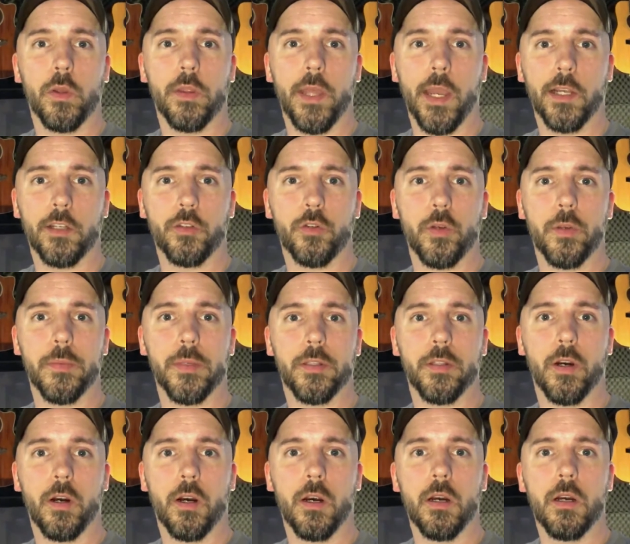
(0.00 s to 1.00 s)
with
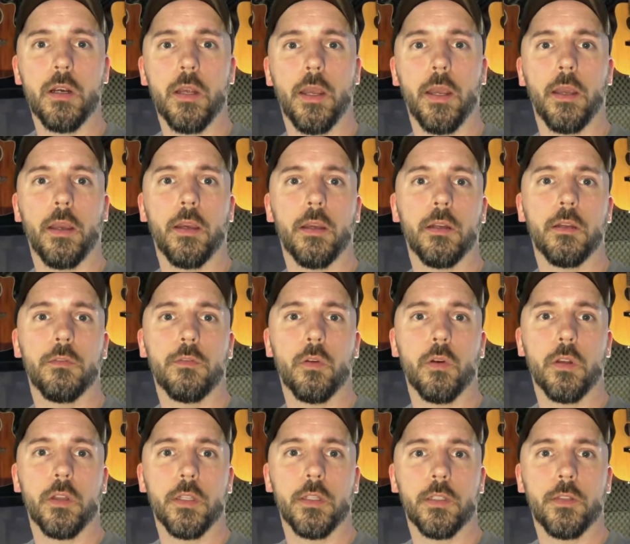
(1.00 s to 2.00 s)
Axtreme-Guitar, and
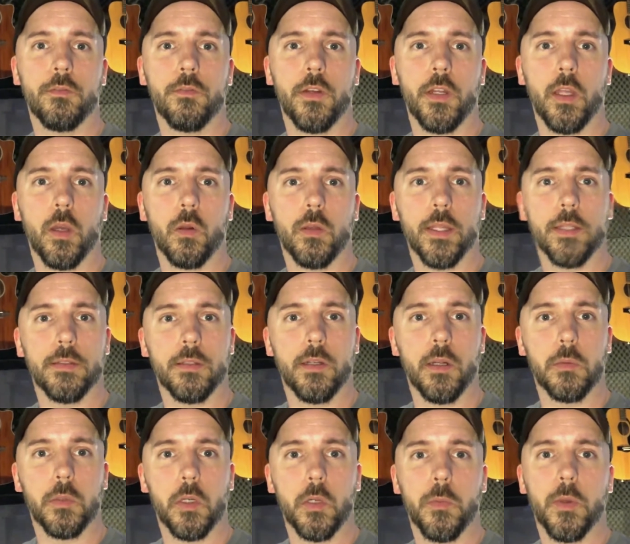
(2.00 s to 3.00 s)
for this video
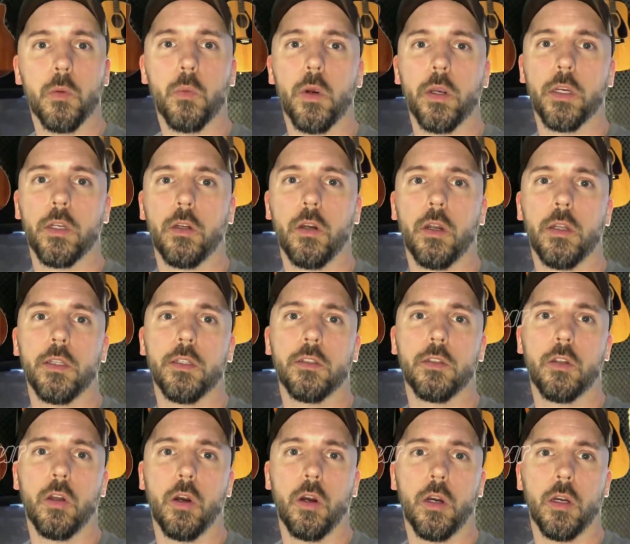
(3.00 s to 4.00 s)
lesson I'm going to be working on this
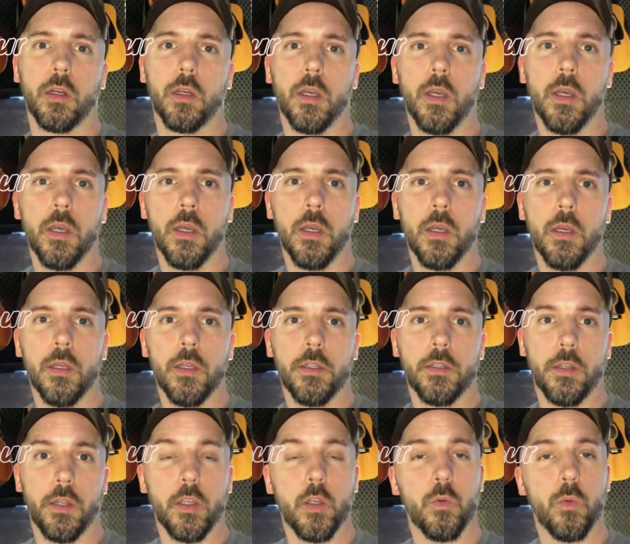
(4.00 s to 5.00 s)
song
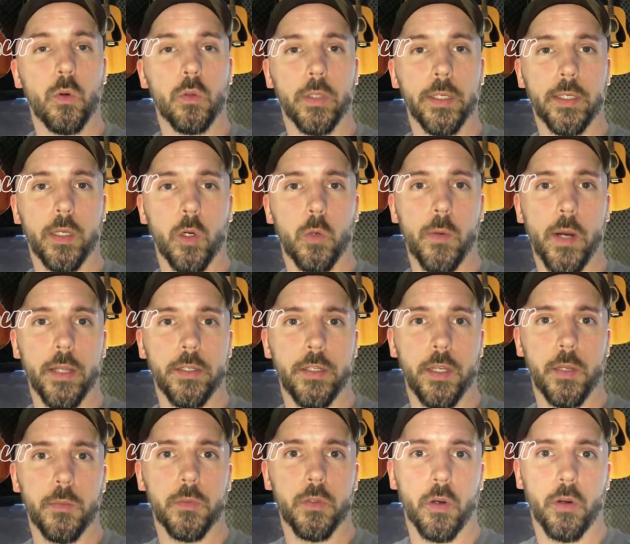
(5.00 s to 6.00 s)
Say You Won't Let Go by
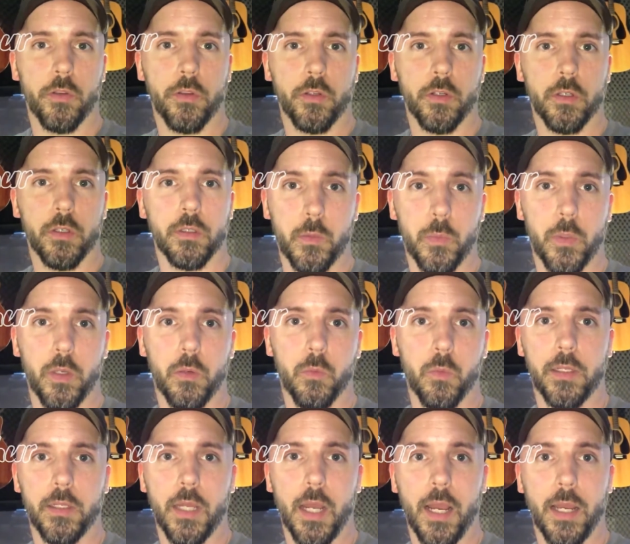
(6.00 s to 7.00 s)
James Arthur. It's
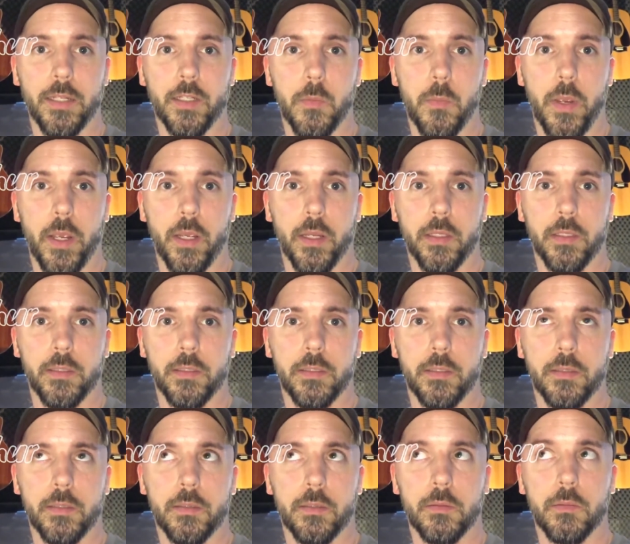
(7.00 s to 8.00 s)
been in high demand,
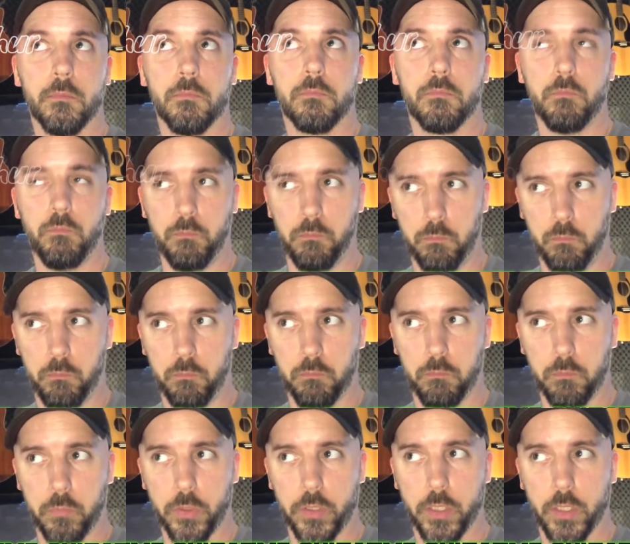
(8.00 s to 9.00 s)

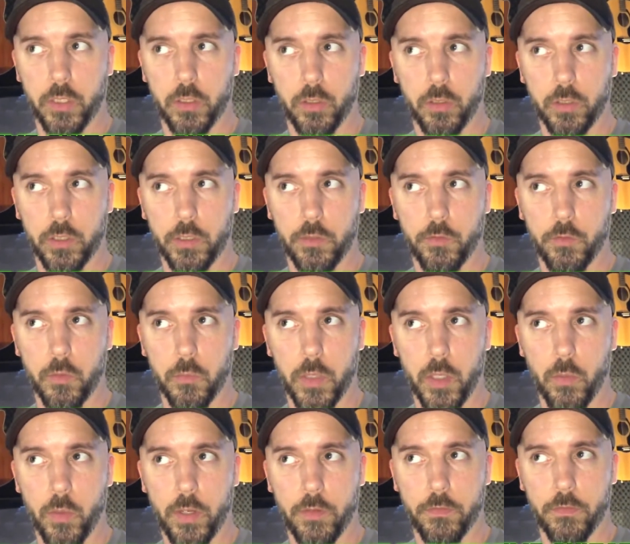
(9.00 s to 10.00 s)
particularly from
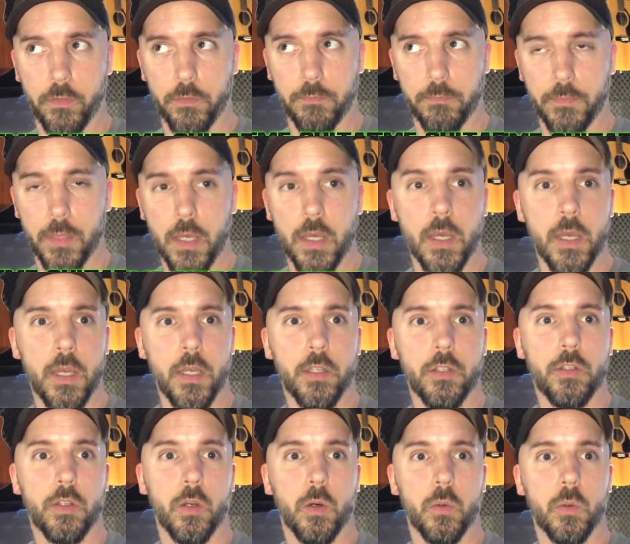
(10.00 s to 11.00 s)
my wife.
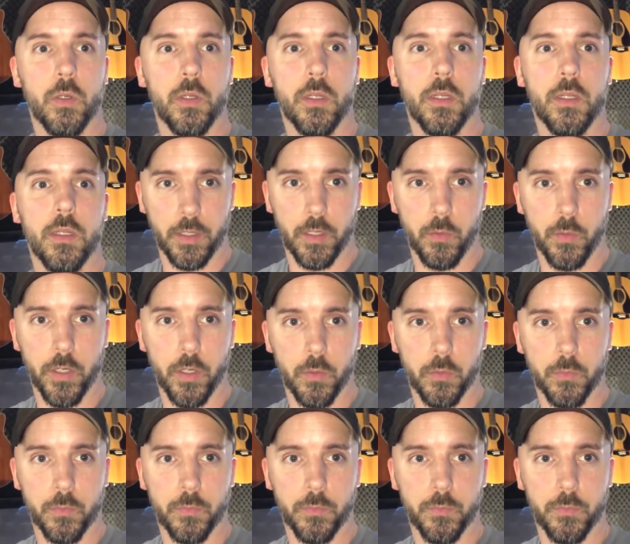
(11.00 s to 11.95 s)
So here we go.